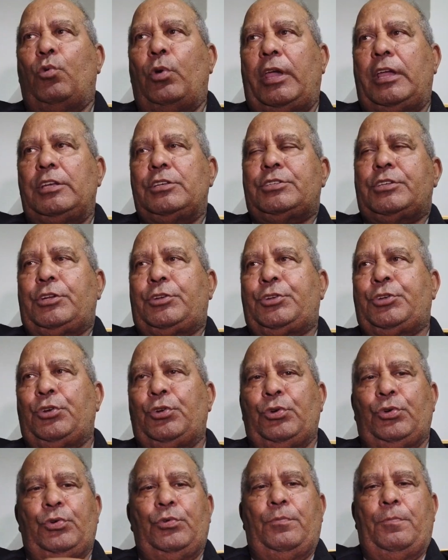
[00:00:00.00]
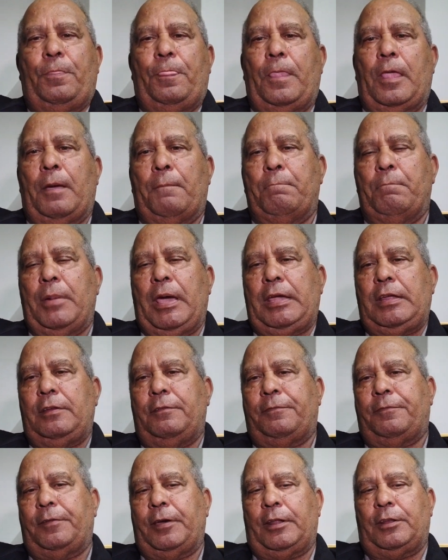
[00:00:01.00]
wings, the two
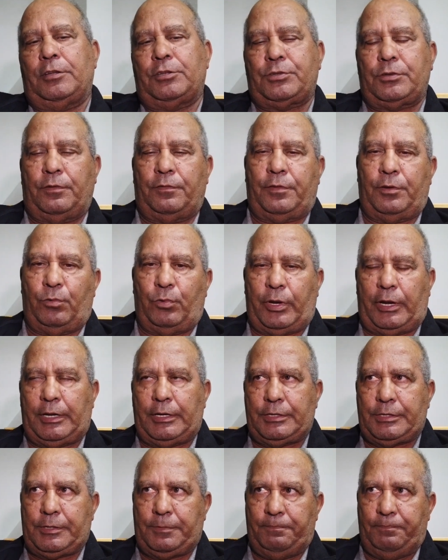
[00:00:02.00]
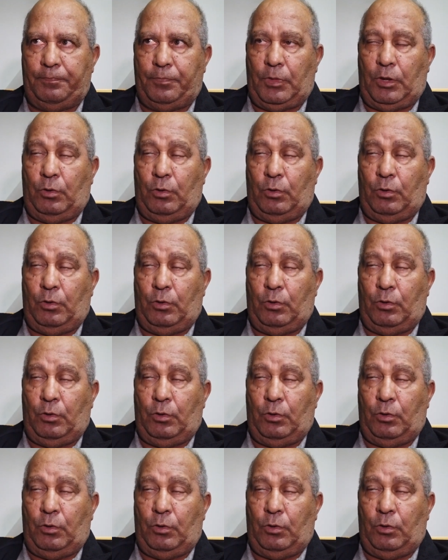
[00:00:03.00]
main feathers of the wings,